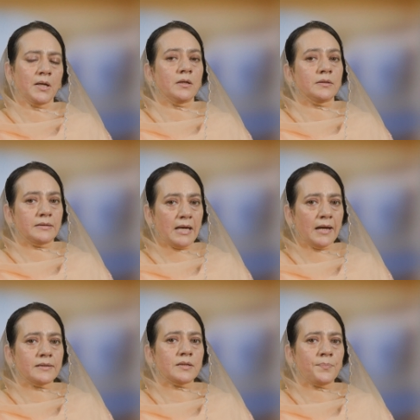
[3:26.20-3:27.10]
That
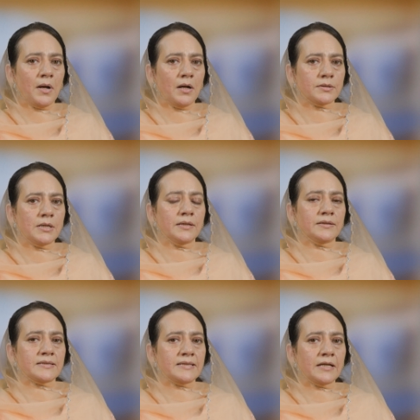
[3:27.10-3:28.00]
apart, the
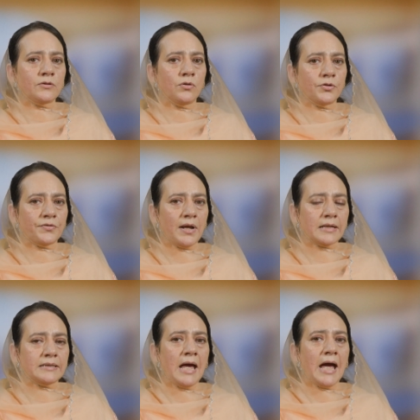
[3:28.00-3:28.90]
said contract
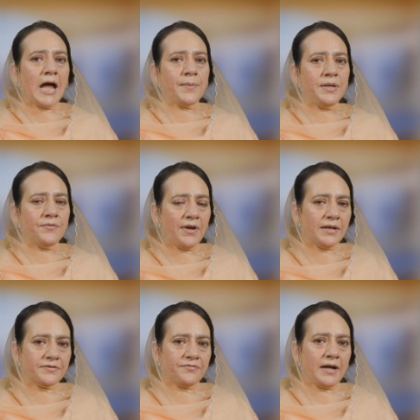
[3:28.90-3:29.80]
had been
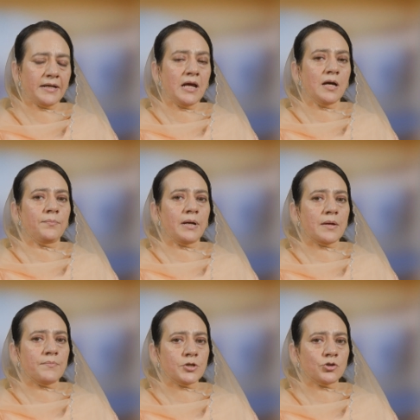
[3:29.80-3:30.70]
ratified by a
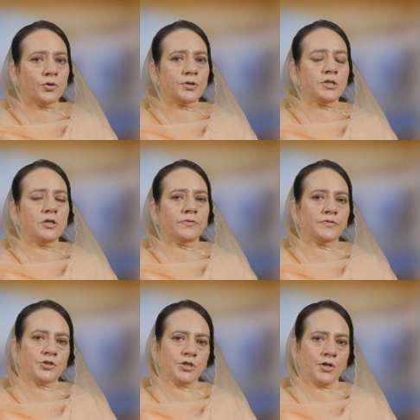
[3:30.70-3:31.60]
majority of the
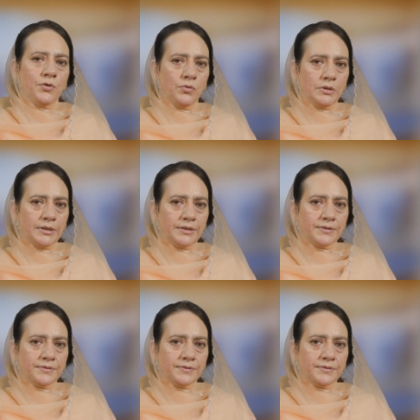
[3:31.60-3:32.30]
shareholders.